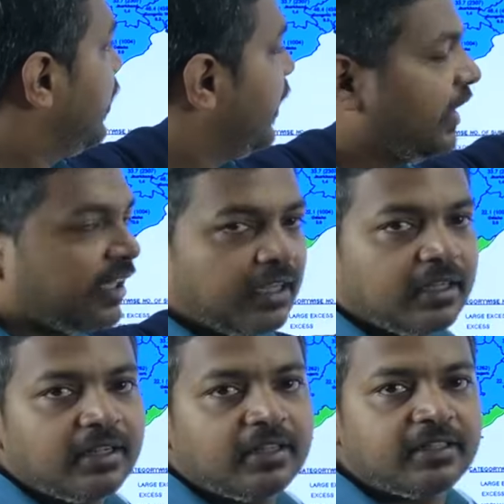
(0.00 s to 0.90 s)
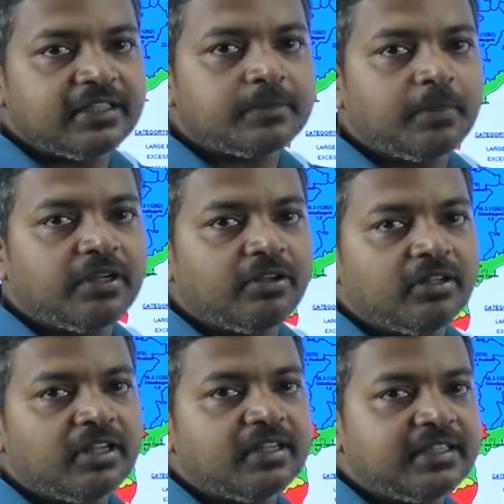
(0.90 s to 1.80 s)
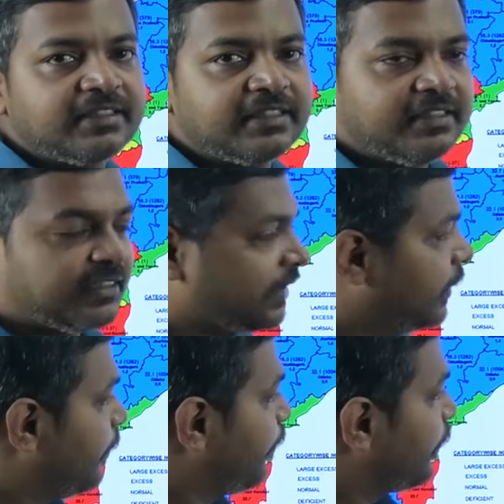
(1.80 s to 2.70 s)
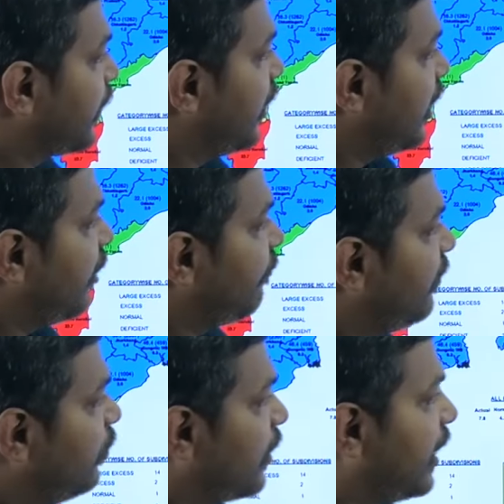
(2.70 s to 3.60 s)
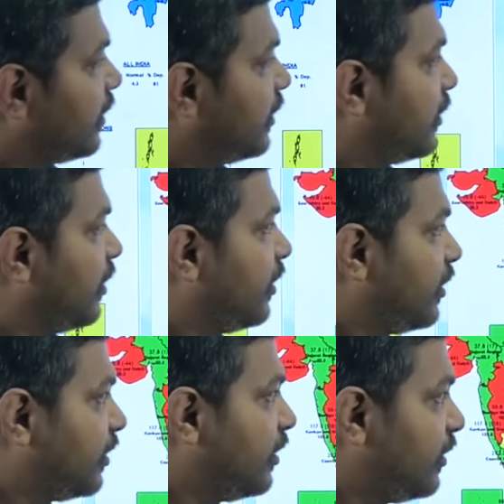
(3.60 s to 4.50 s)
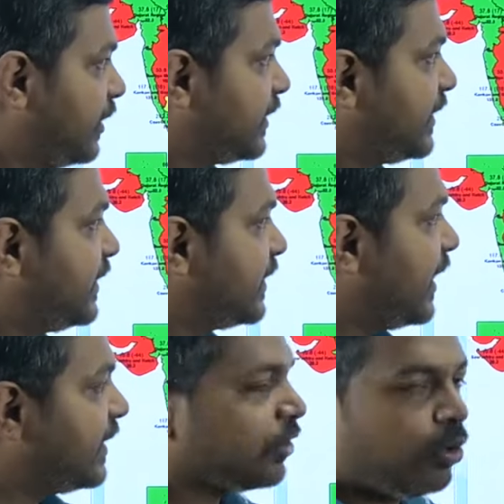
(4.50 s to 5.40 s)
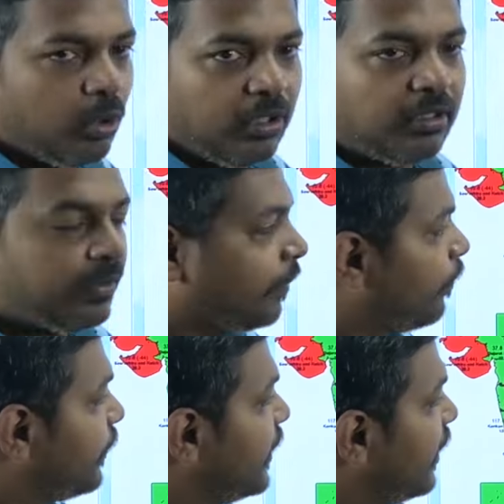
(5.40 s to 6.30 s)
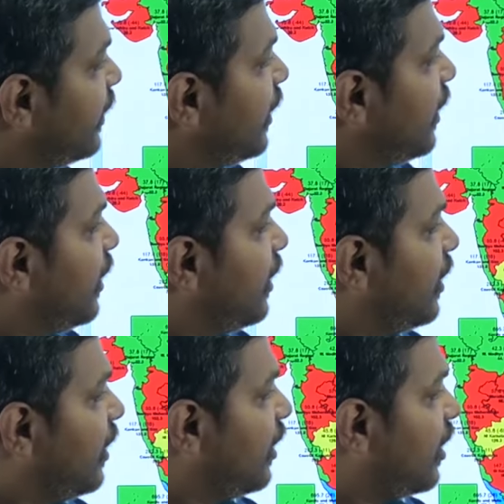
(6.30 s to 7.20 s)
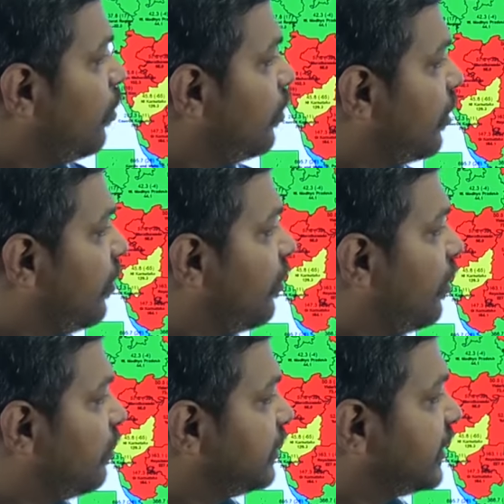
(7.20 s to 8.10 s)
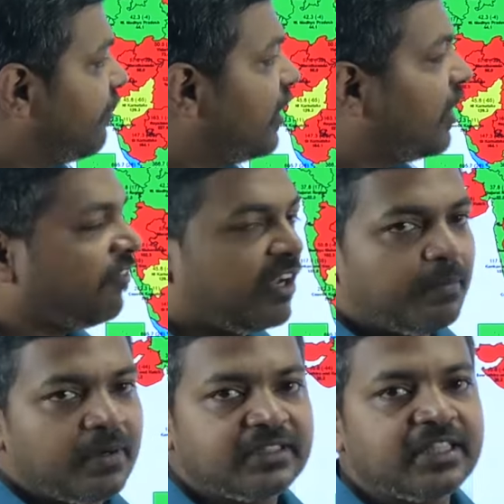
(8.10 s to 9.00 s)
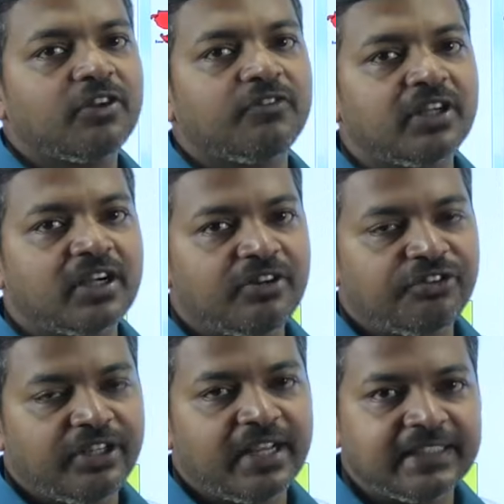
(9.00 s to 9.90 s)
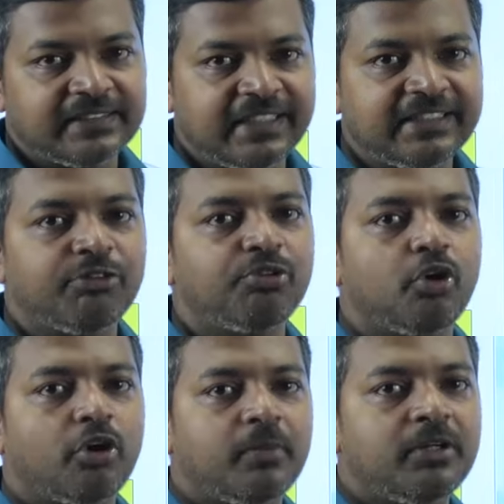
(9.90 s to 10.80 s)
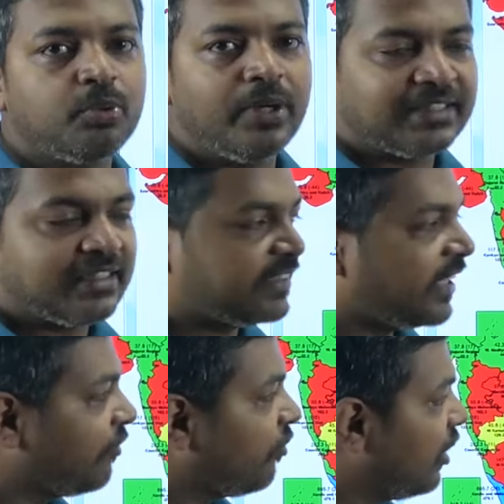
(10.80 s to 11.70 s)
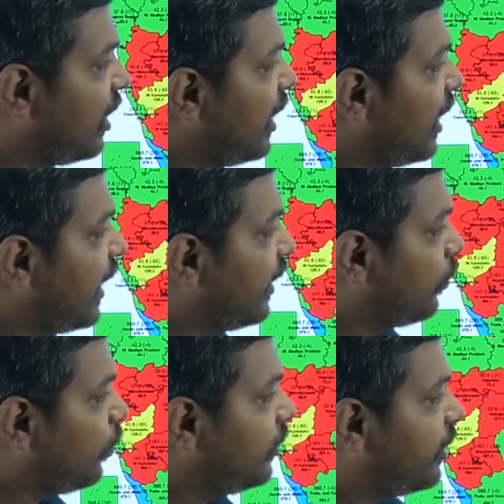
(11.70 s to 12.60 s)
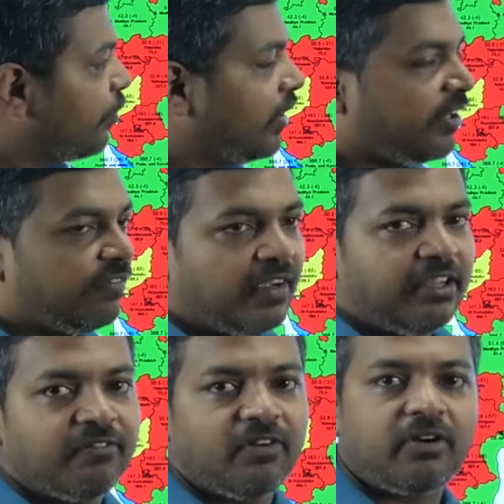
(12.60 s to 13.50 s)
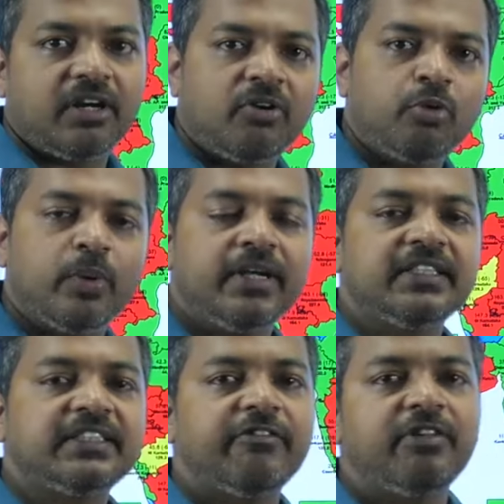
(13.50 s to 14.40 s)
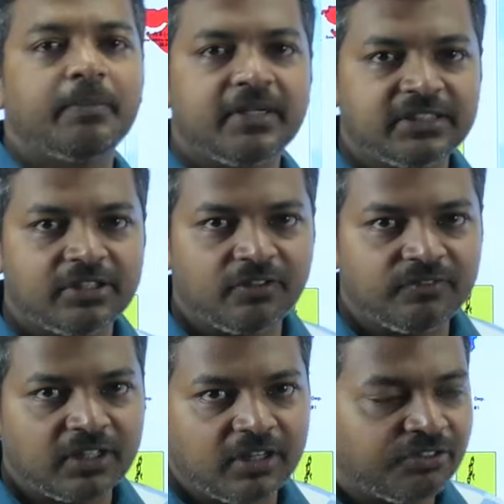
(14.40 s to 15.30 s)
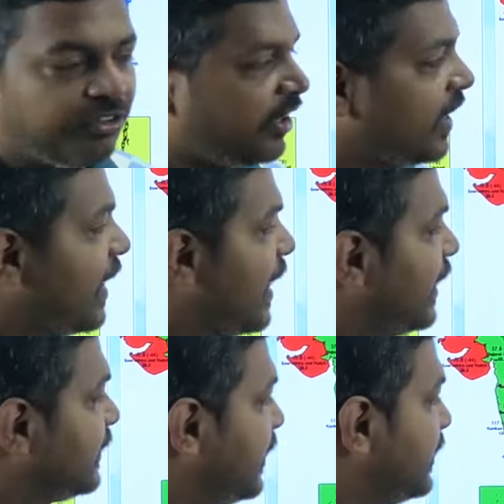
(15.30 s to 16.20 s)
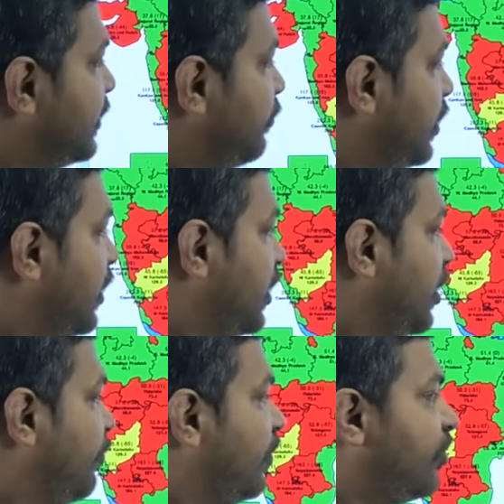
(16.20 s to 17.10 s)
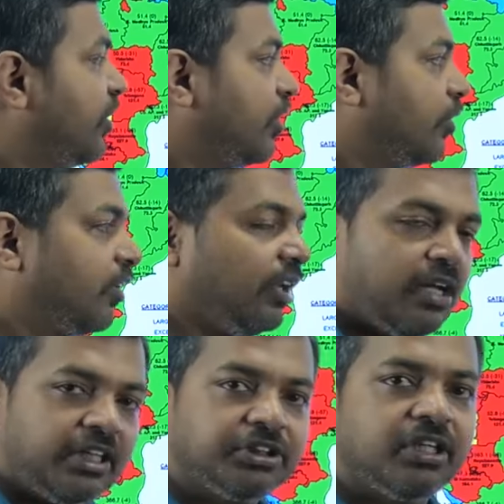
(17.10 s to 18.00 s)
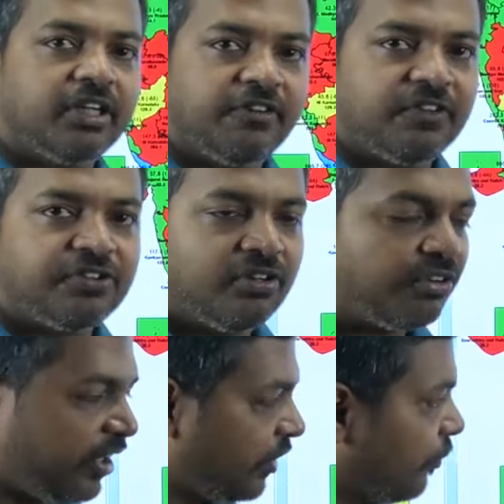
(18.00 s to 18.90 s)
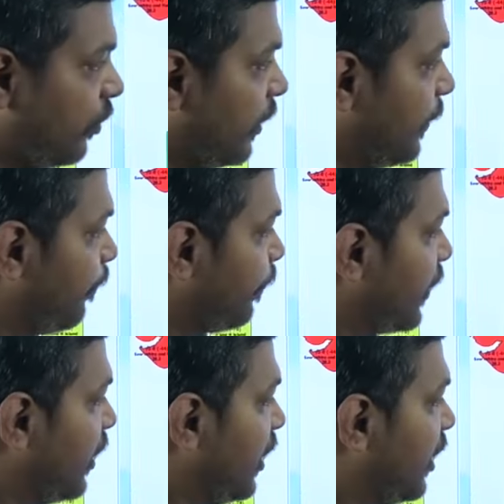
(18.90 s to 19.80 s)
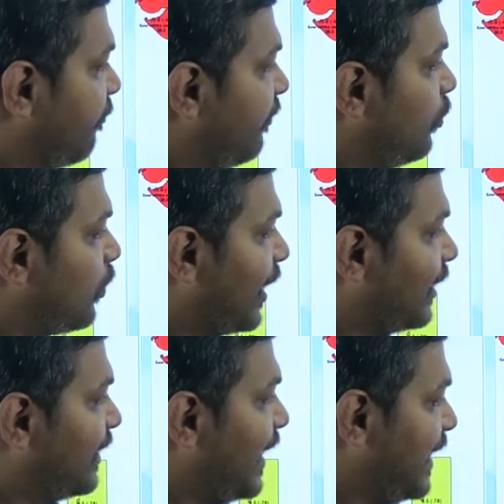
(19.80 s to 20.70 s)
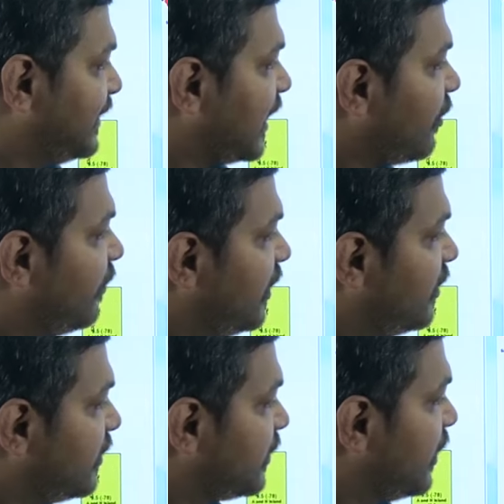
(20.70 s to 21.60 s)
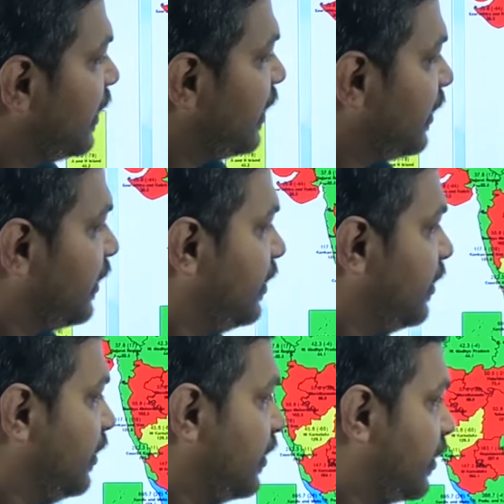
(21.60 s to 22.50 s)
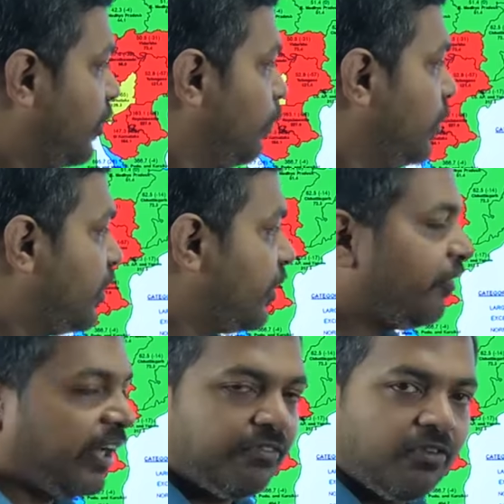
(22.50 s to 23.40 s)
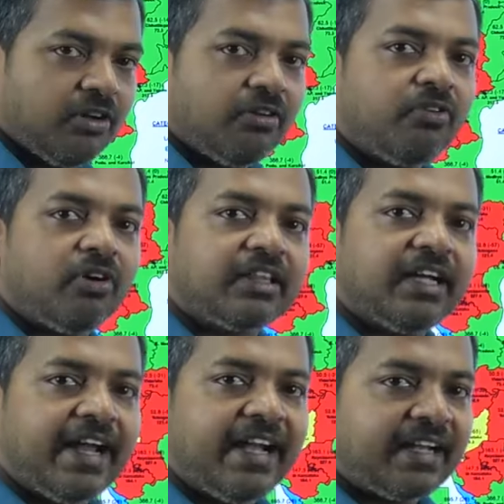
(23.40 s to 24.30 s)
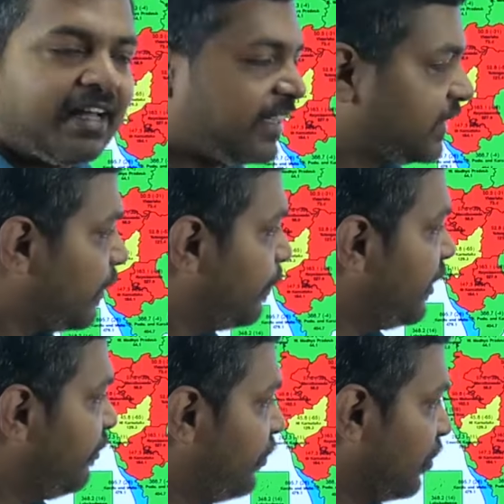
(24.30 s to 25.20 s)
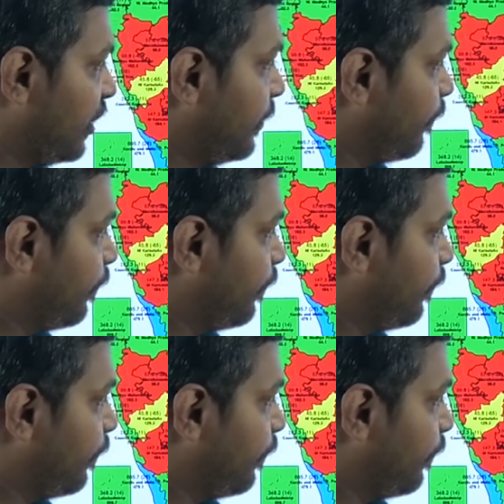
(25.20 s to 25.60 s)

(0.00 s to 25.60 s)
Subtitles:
in this particular season. If we look at the season as a whole, then around 75% of the country has received normal to excess rainfall and only 25 or around 27% of the country has received deficient or large deficient rainfall. If we look at the exact figures, the cumulative rainfall for the entire subdivision,